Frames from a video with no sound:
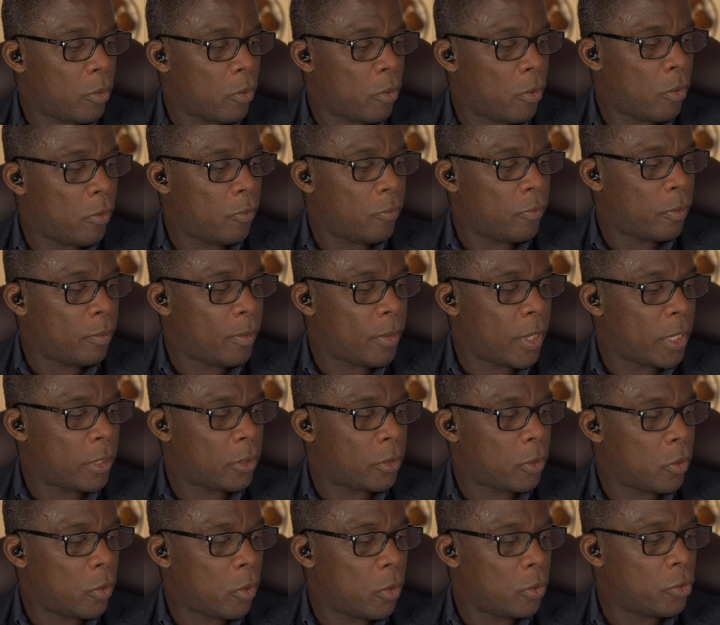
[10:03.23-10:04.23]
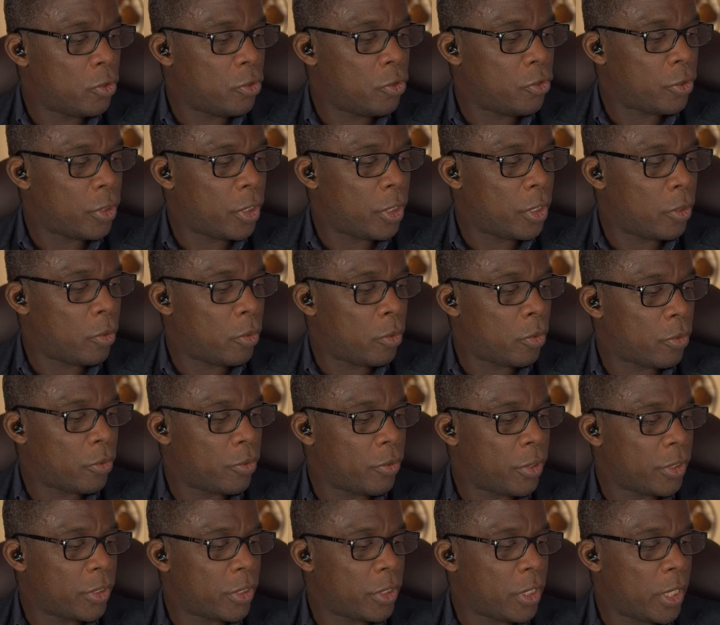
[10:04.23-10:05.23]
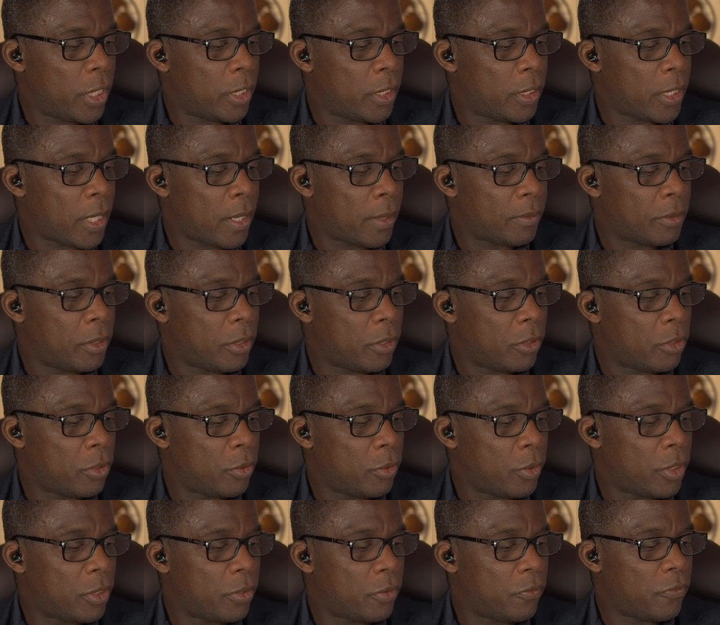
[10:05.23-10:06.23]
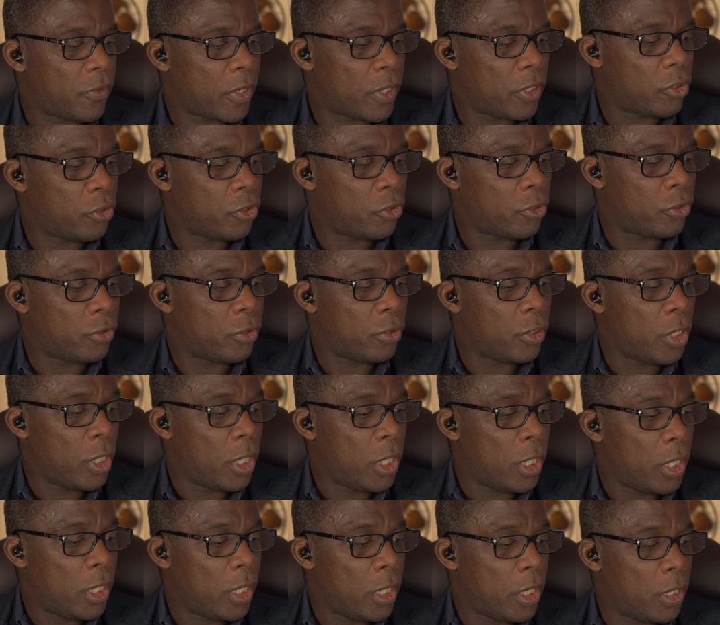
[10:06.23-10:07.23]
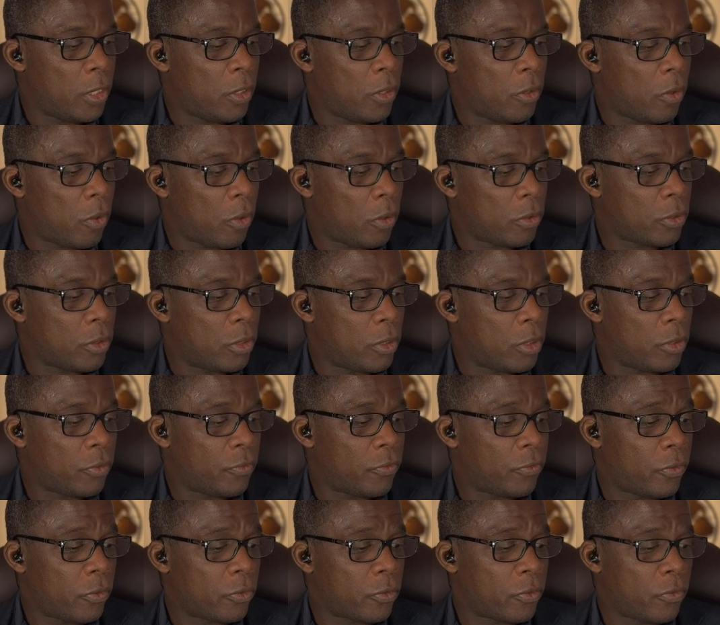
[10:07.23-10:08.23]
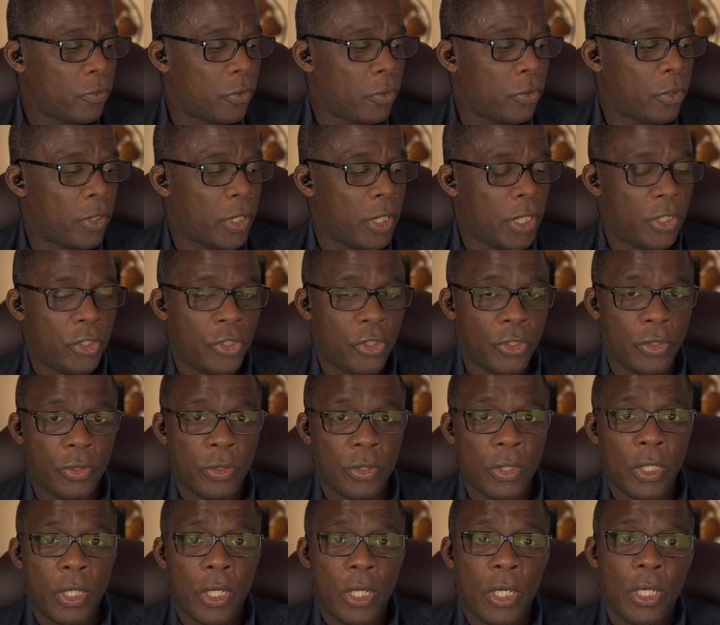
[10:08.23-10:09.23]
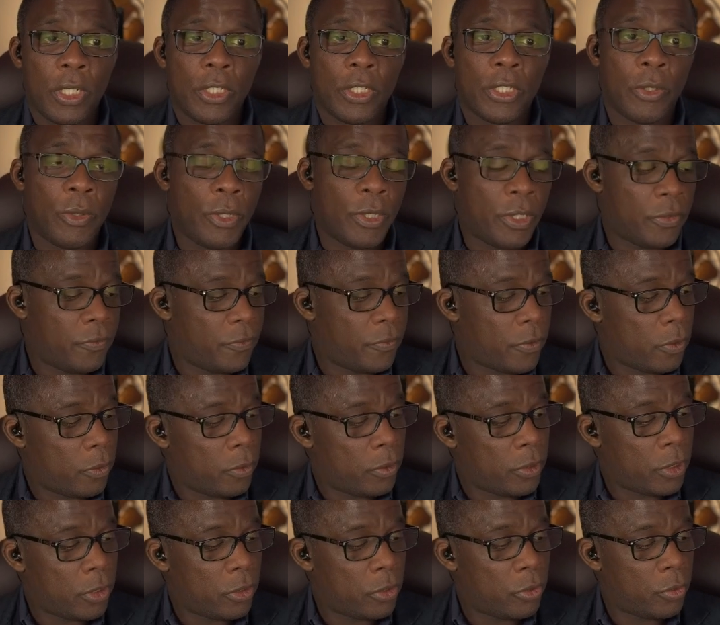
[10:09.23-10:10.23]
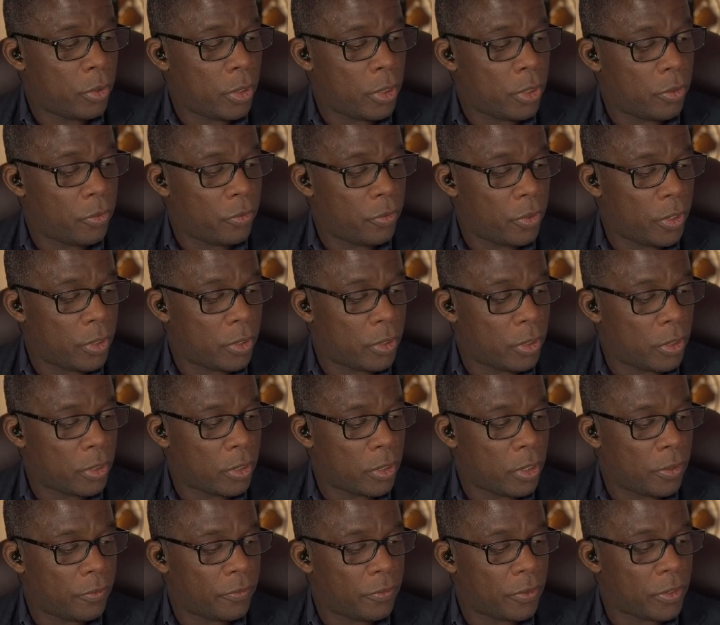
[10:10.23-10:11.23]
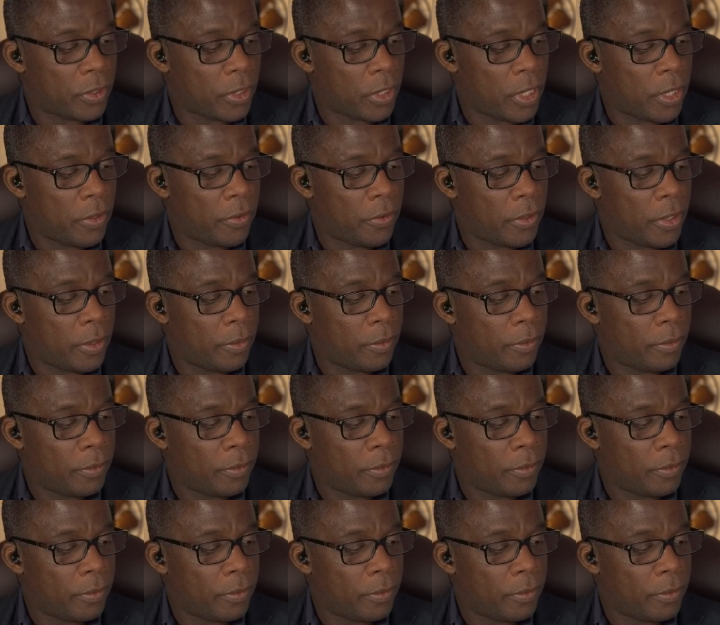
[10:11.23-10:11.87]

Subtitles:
of the mitochondria or cristae adapted to its function in oxidative phosphorylation? So it's folded to increase the surface area.